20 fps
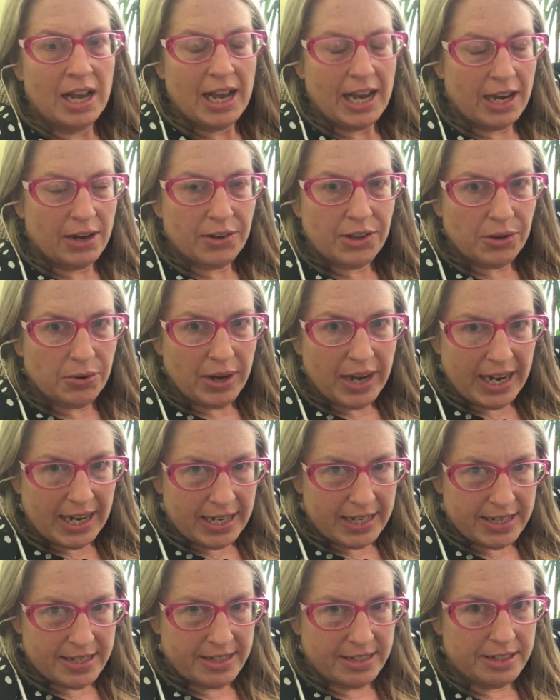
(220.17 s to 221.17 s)
how you
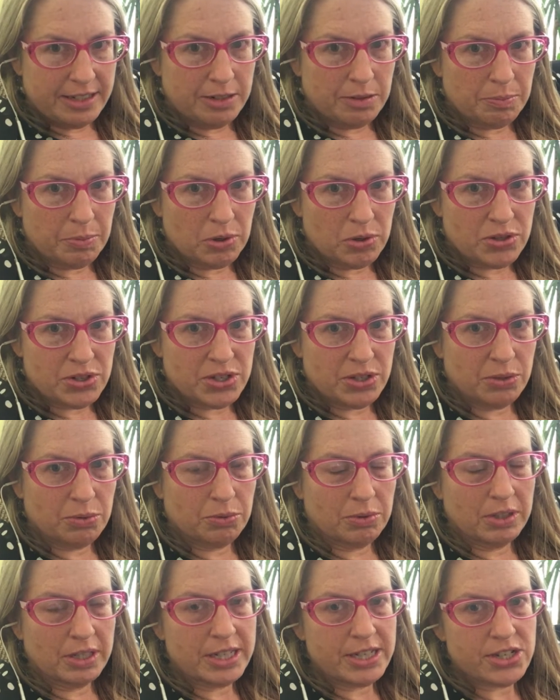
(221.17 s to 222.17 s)
act in interpersonal
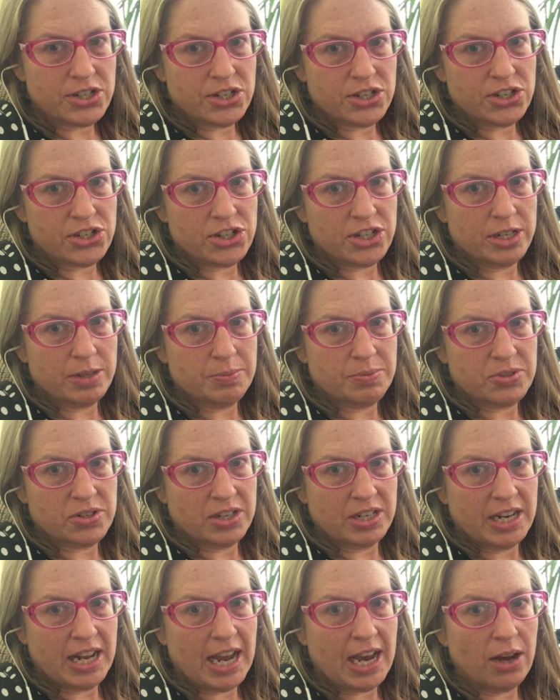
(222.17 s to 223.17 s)
relationships
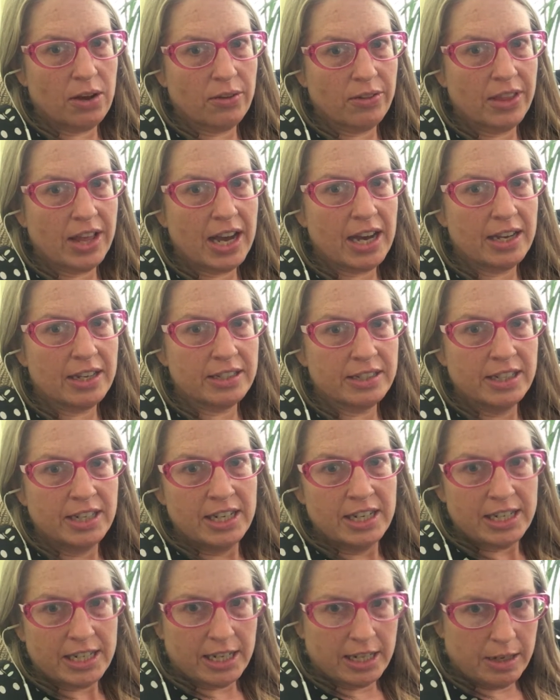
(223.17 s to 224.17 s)
and how that
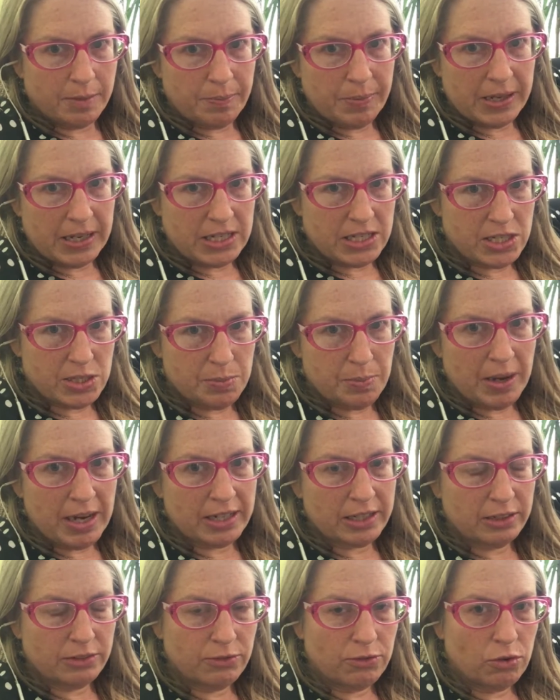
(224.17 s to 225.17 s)
kind of pings
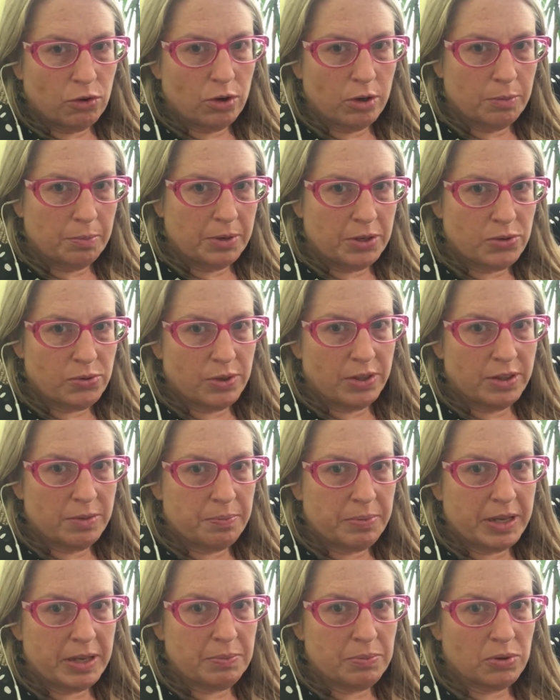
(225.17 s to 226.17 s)
back and forth between the
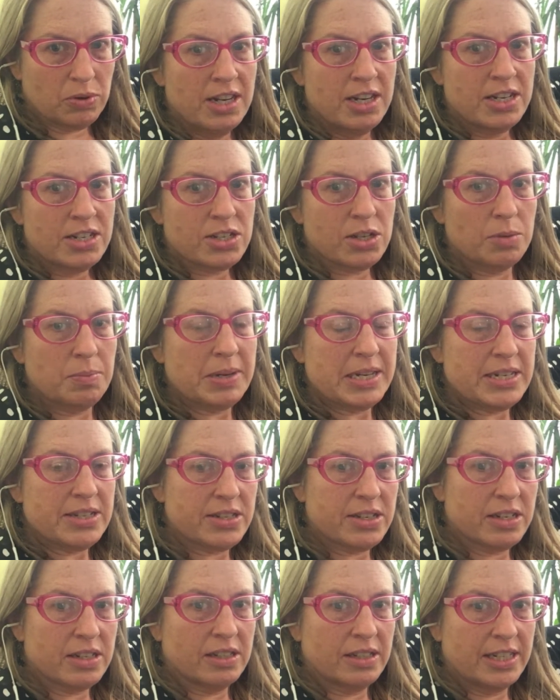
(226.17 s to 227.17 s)
people. So
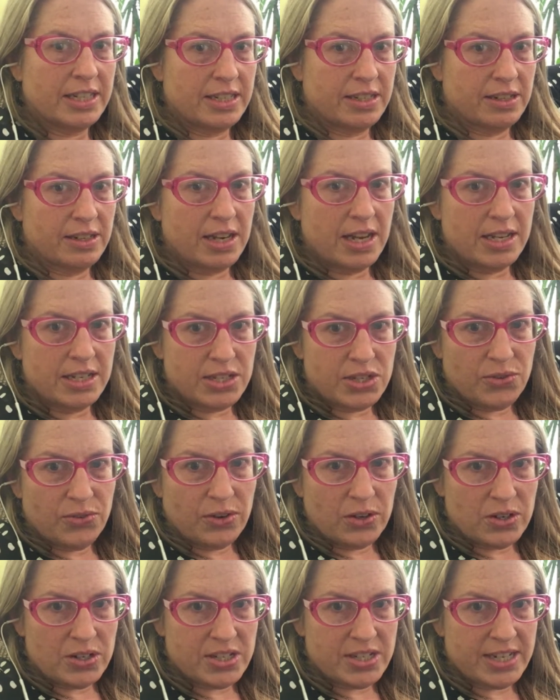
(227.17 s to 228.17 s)
basically, as
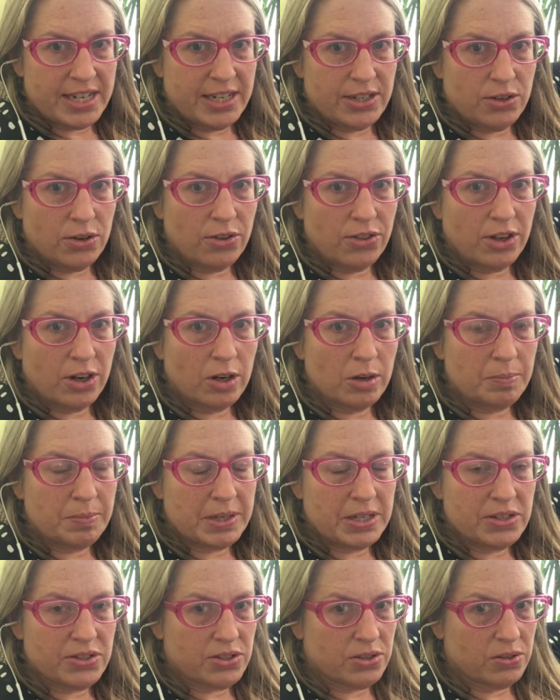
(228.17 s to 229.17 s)
far as standard
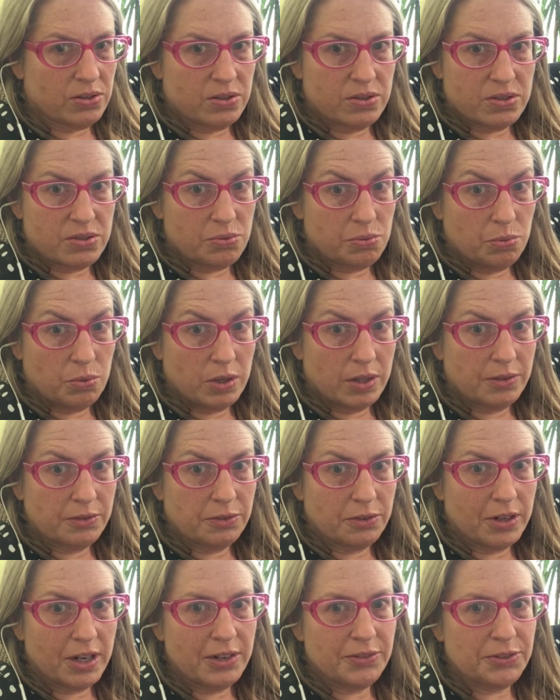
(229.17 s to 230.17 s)
therapies, there's one
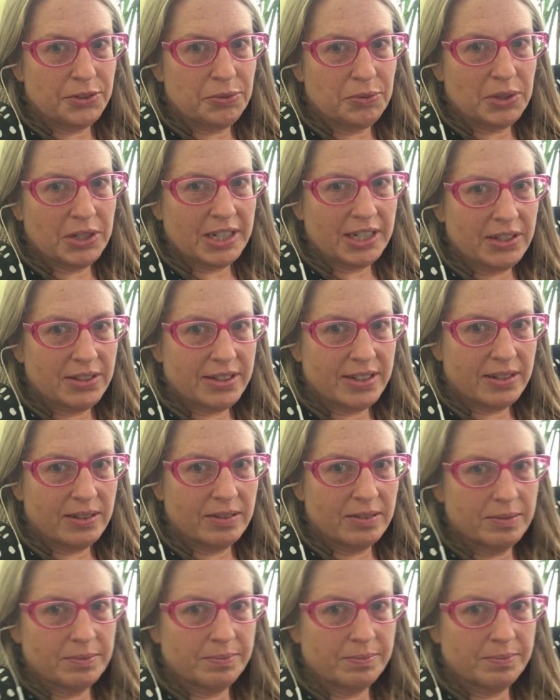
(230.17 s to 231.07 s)
for everyone out there.